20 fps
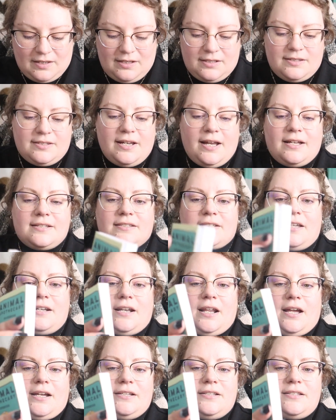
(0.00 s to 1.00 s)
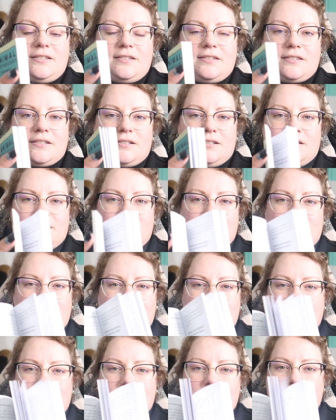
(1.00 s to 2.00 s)
This has a nice
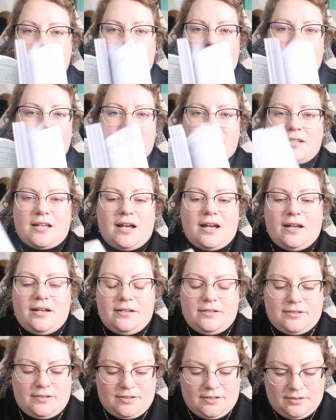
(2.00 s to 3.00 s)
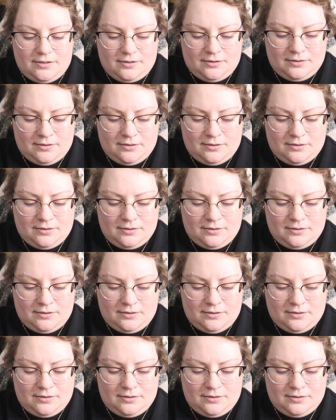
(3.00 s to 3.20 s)
size